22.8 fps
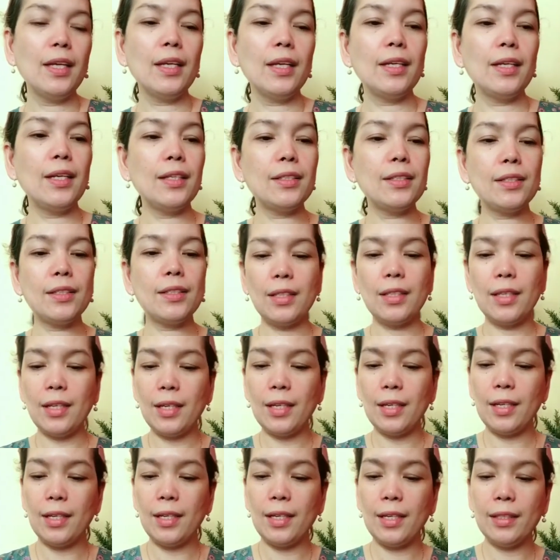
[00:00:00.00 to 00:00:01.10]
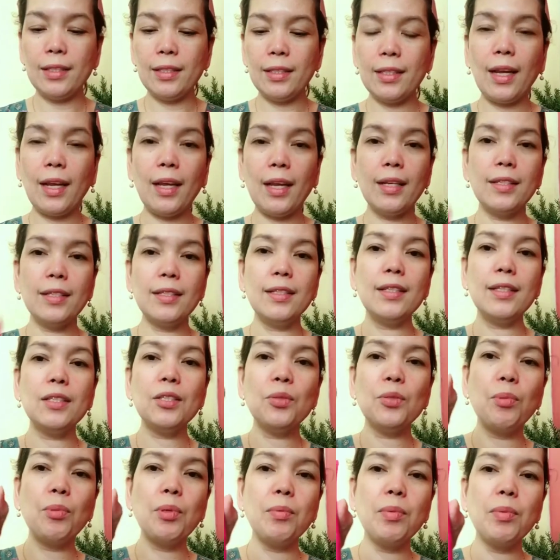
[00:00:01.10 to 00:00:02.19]
Let's try this
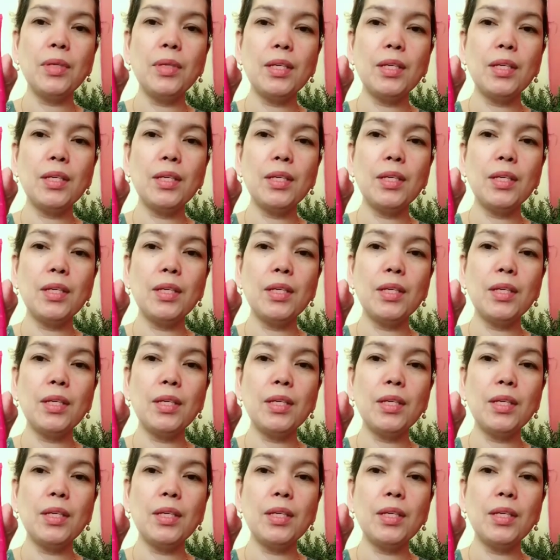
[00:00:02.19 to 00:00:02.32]
BB